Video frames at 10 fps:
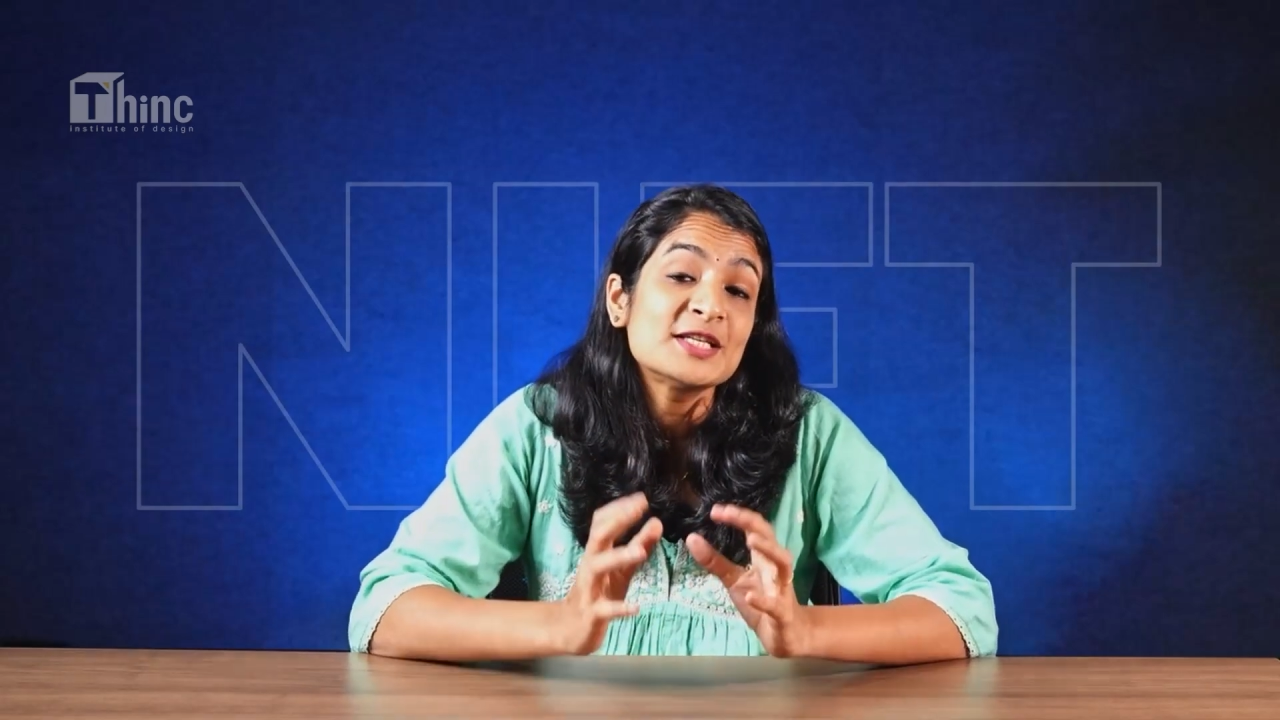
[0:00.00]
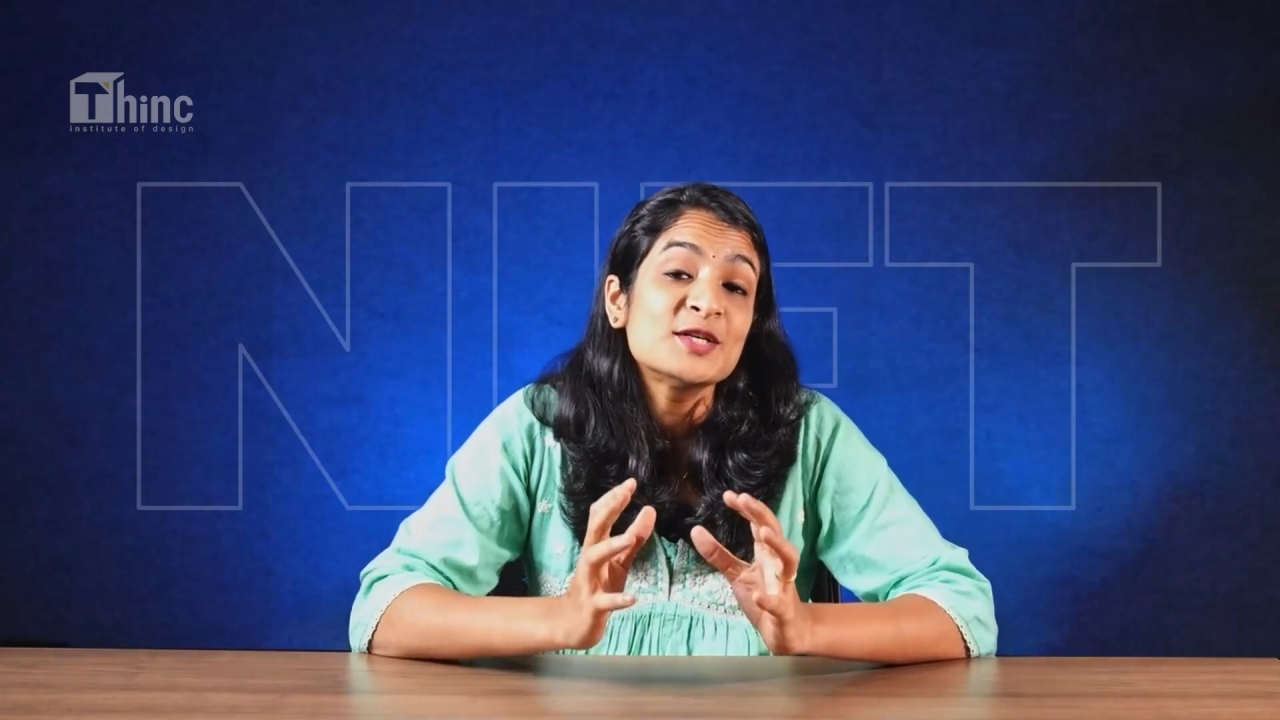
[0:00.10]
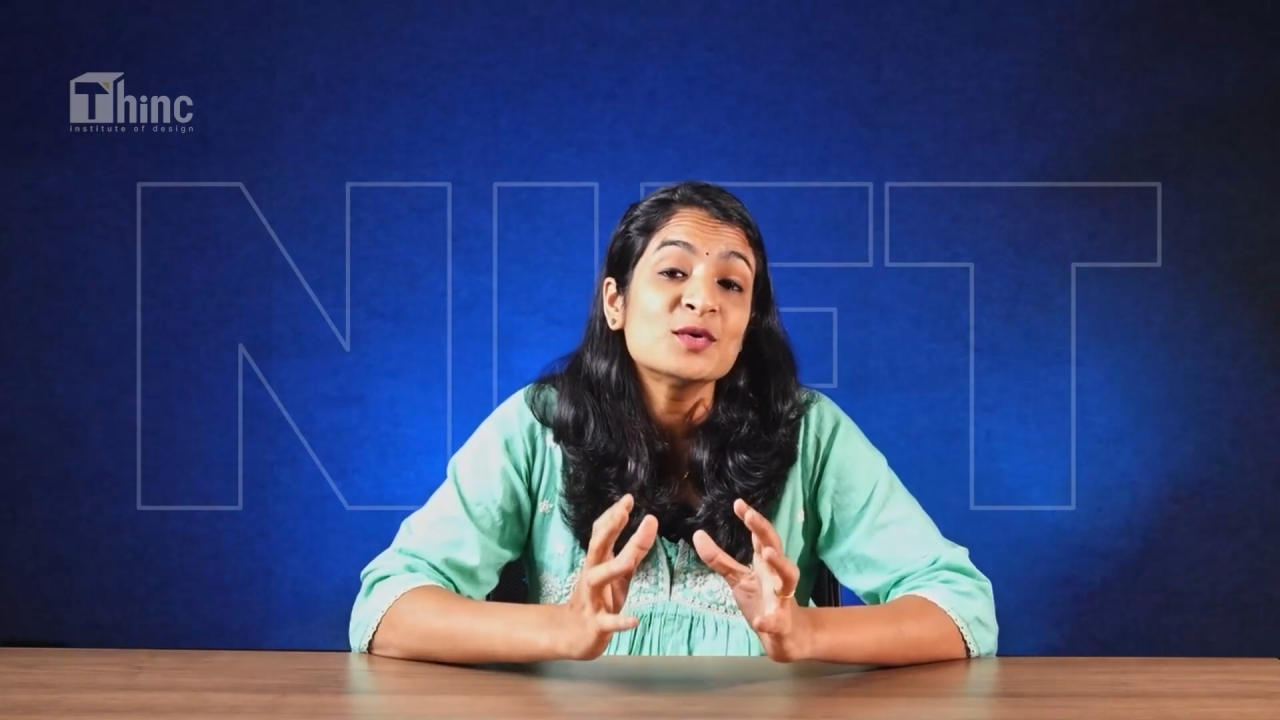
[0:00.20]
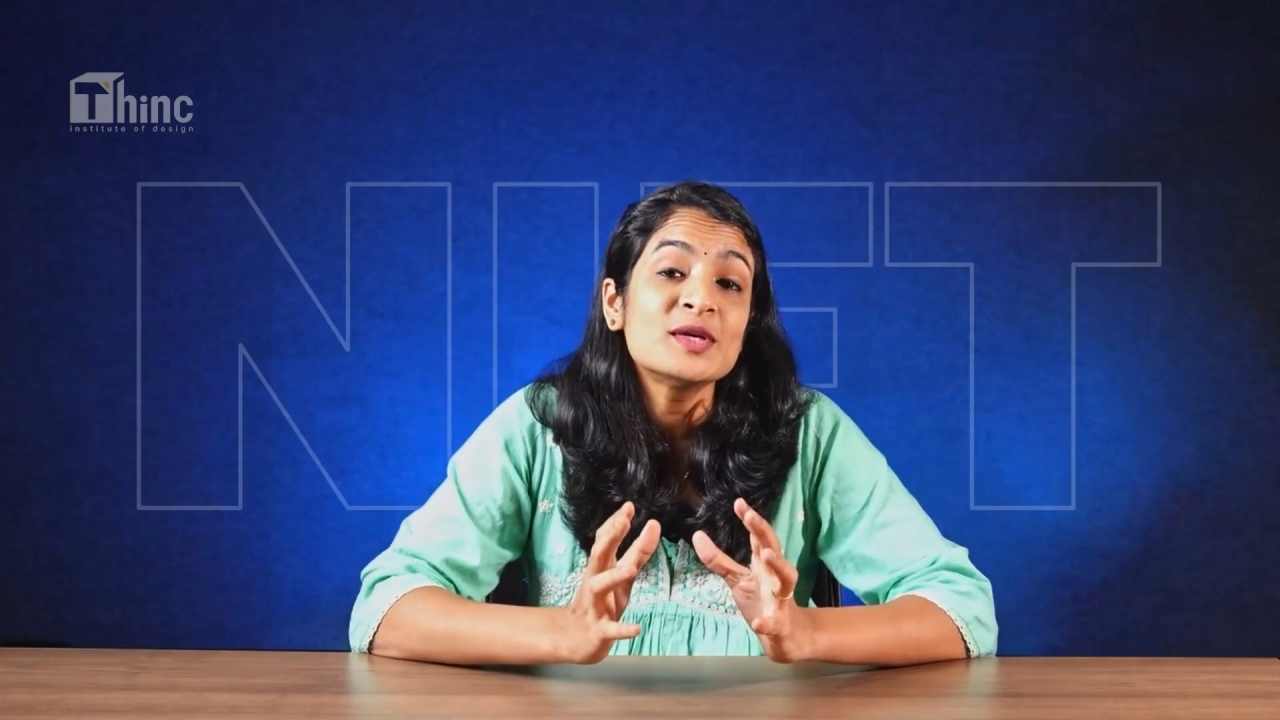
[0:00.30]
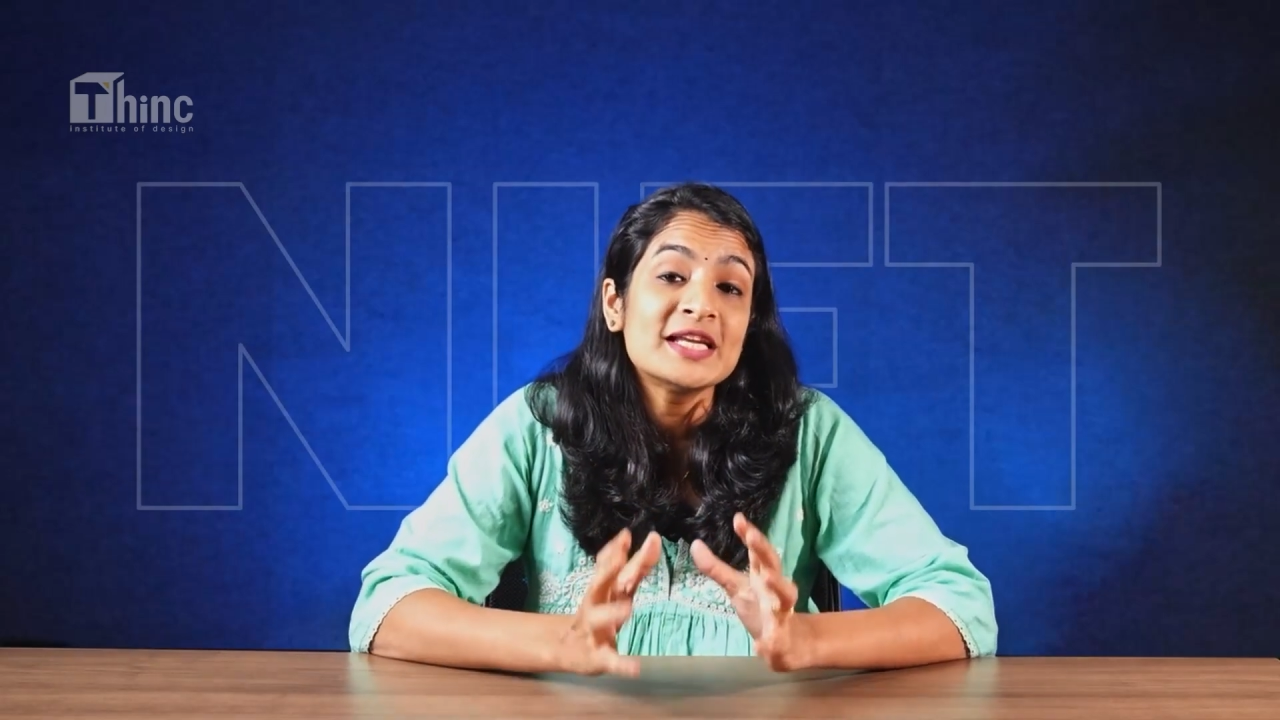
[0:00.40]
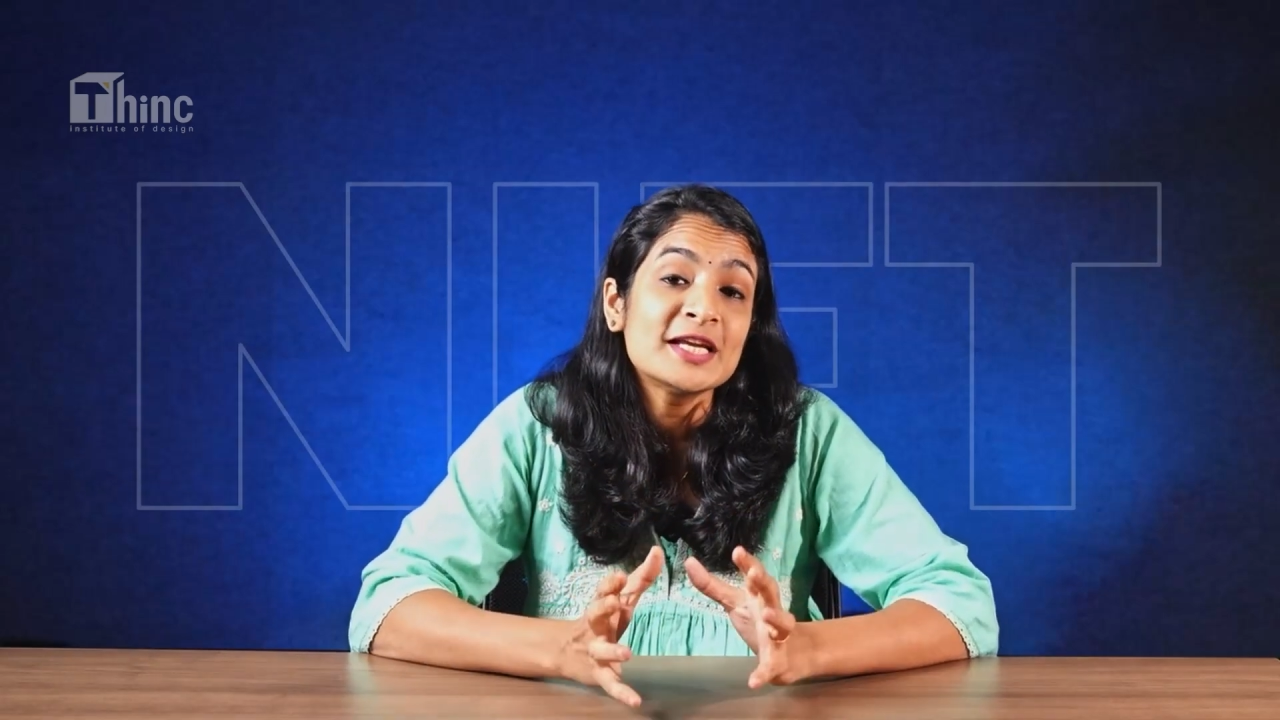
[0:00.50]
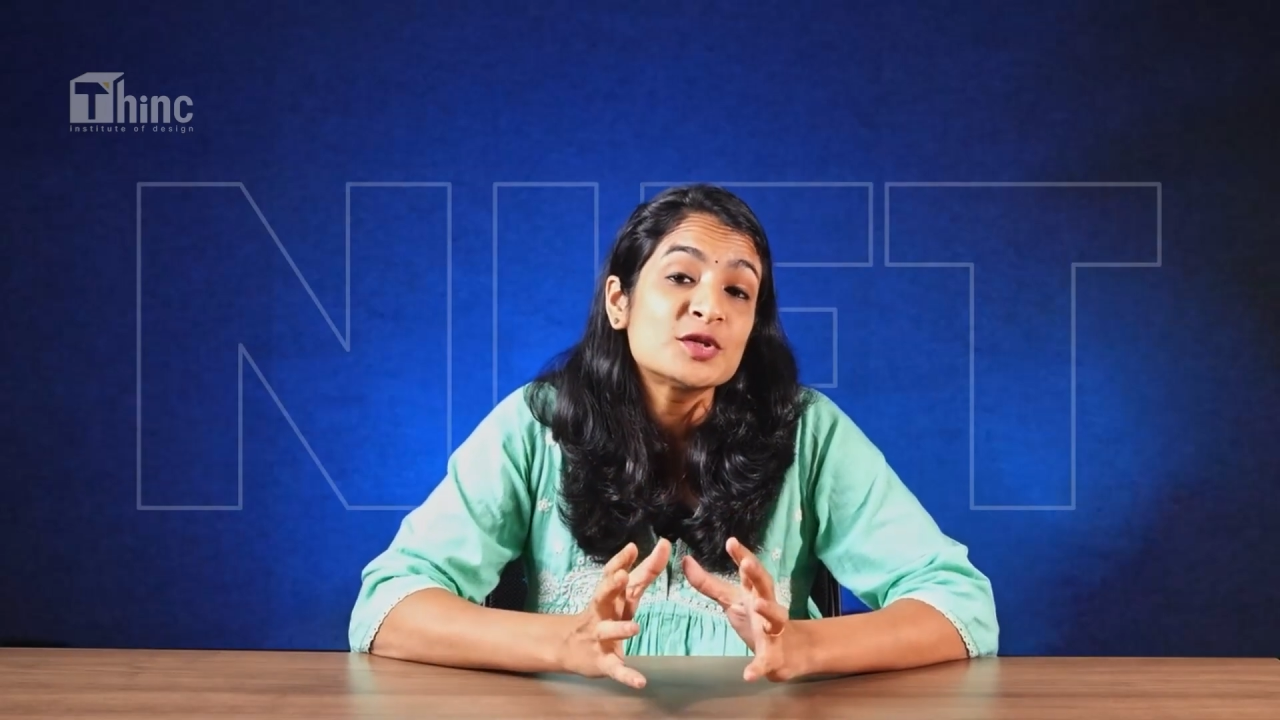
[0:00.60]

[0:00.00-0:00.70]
you'll need